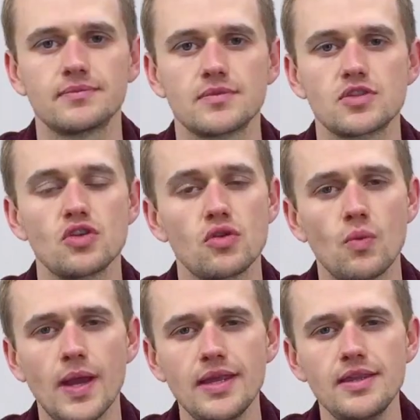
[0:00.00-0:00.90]
So the
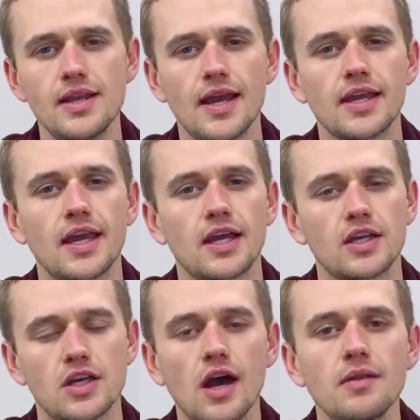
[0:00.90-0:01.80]
way that I
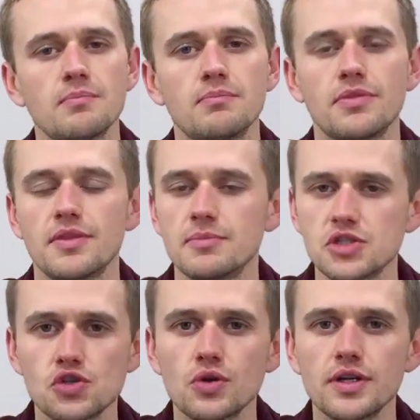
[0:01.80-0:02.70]
got the
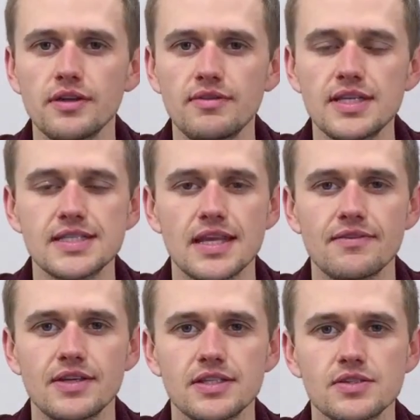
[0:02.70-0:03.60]
majority of the
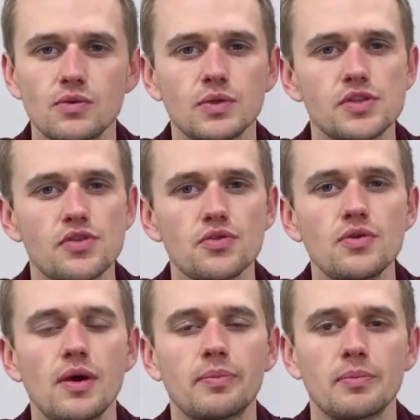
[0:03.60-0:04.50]
savings was
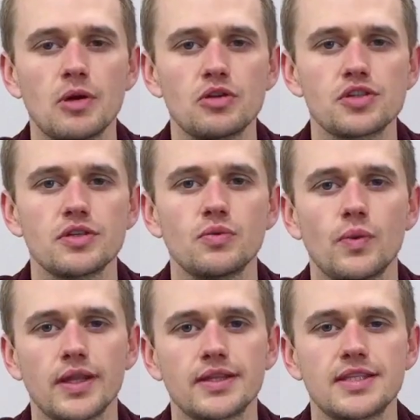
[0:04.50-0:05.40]
through a promotion
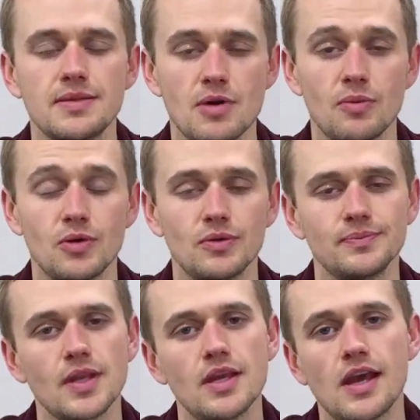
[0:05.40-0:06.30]
with T-Mobile.
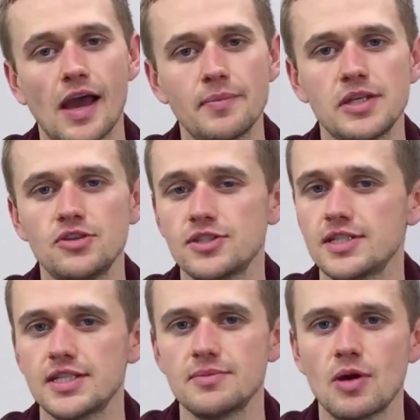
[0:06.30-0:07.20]
I've been
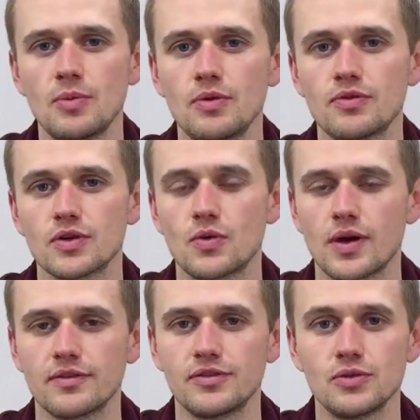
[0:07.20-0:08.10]
using T-Mobile for
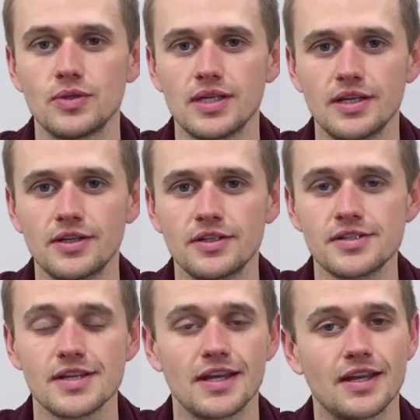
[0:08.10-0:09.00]
quite a few
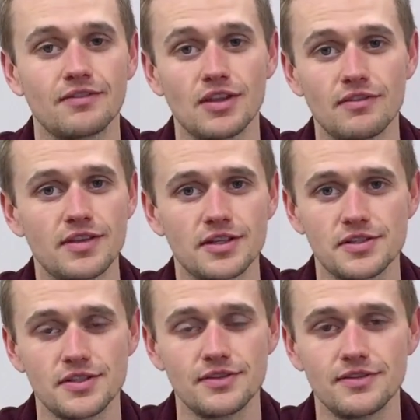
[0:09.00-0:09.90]
years and I love their
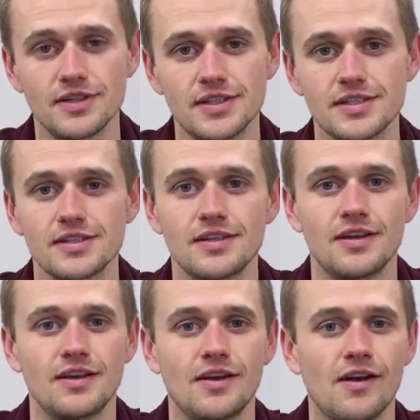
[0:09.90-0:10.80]
service.
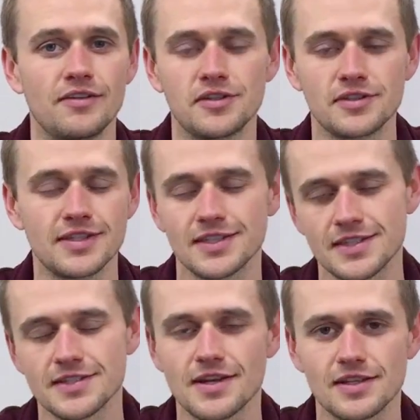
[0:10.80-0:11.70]
Obviously this
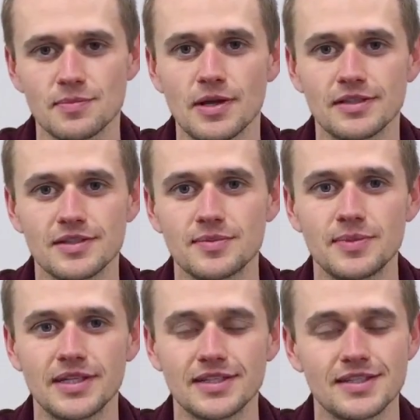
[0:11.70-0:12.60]
is not sponsored
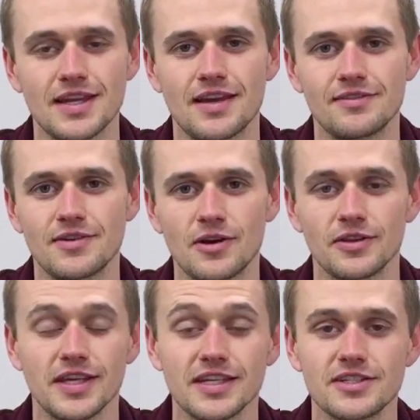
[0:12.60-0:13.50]
because I have
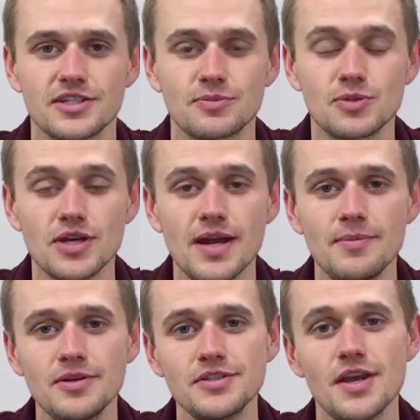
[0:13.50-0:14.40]
hardly any
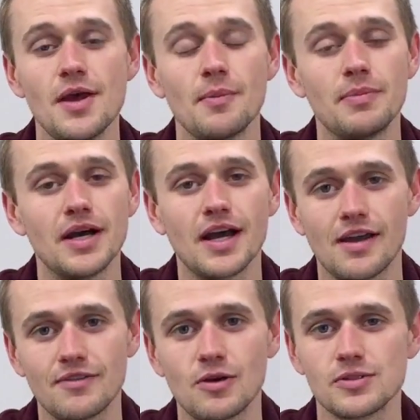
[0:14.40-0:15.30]
subscribers, but
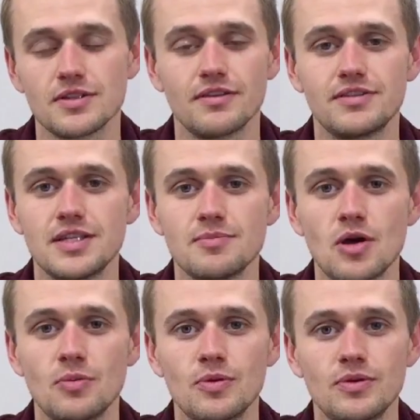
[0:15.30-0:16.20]
I've always loved
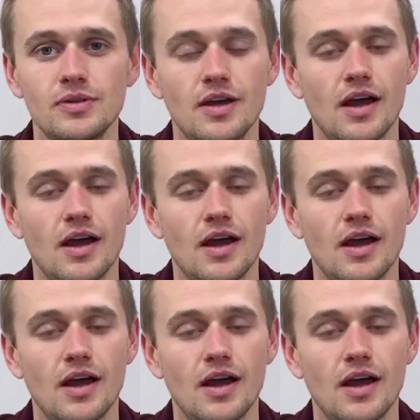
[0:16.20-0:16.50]
T-Mobile.